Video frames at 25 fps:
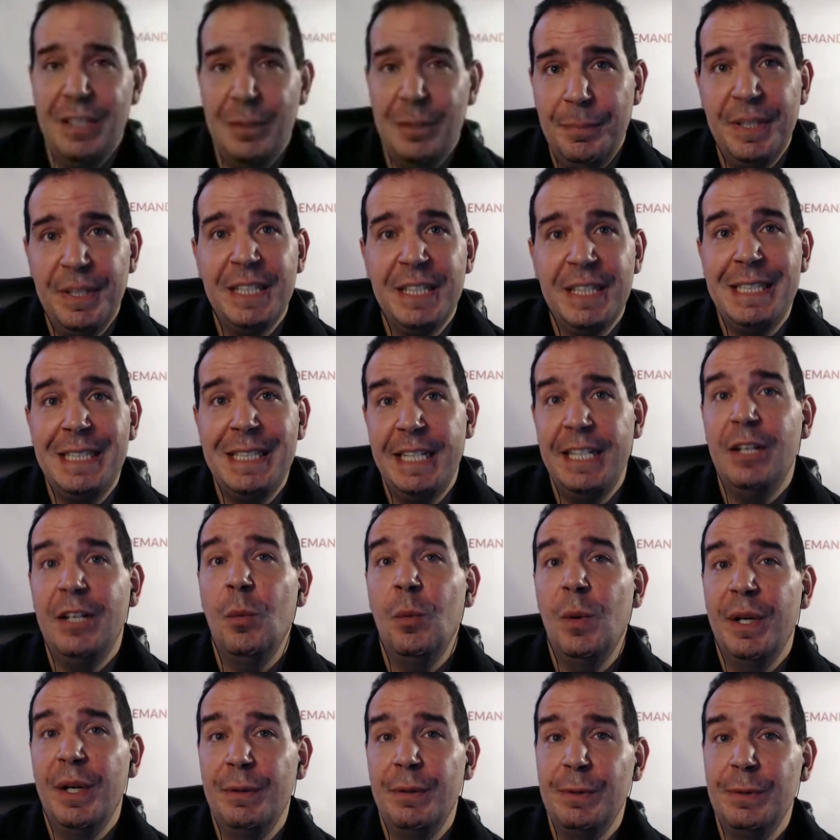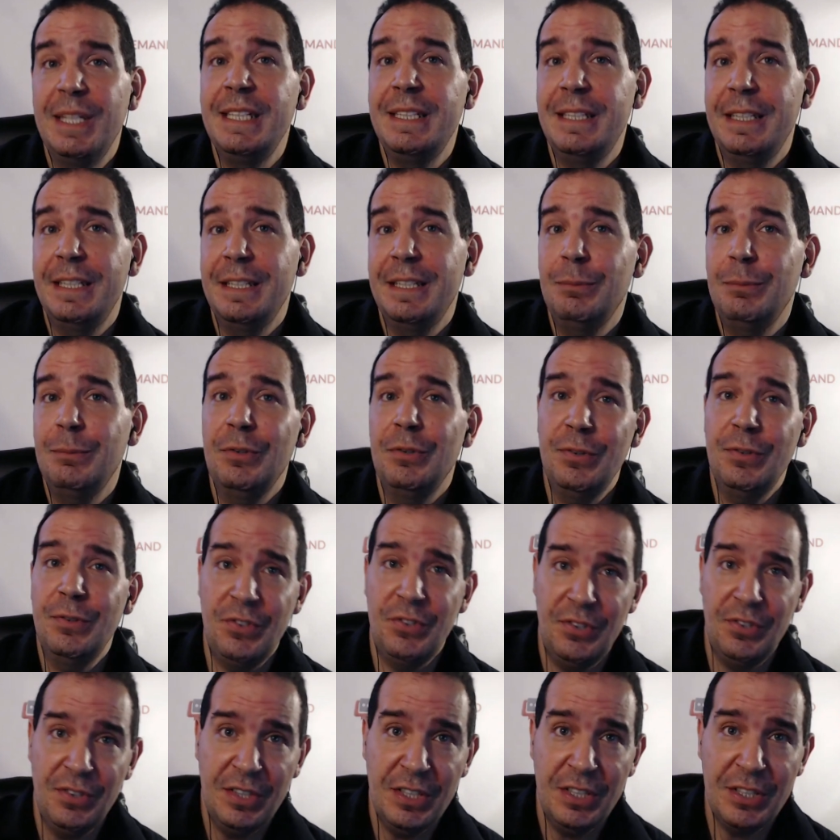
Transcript: big takeaway right there, Bruce,